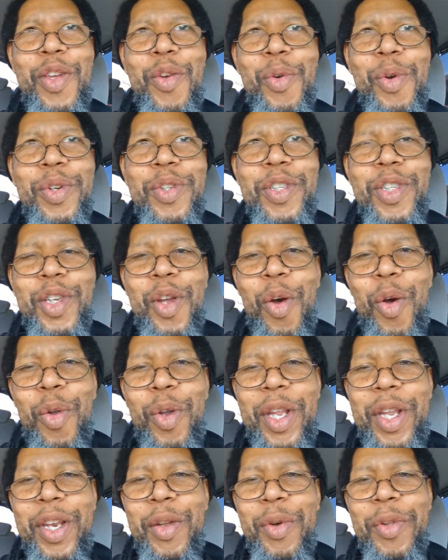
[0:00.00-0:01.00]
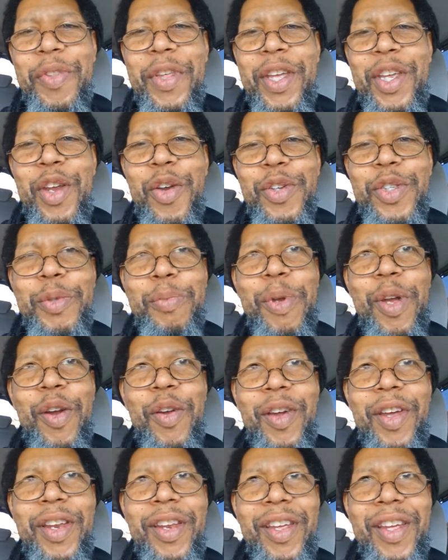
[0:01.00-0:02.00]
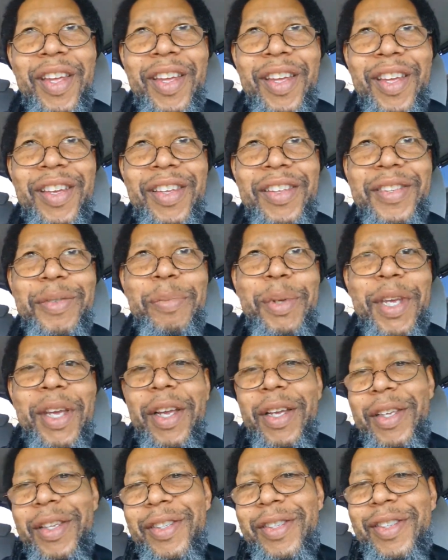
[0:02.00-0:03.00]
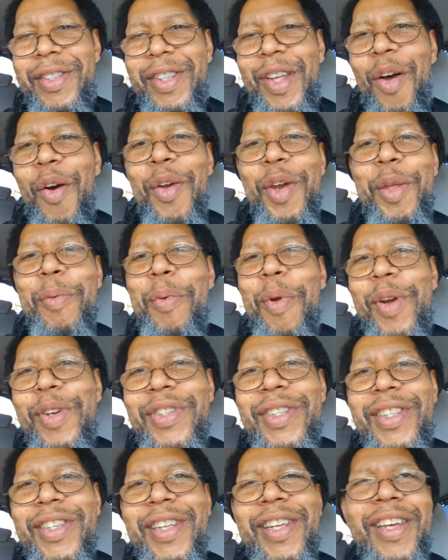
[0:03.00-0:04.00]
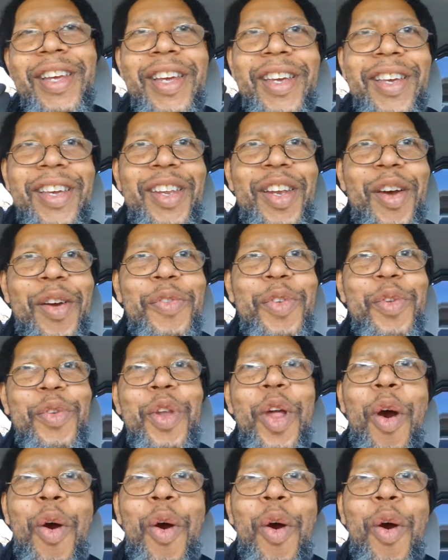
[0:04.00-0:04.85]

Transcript: soul and within your spirit. Because the only person that, if you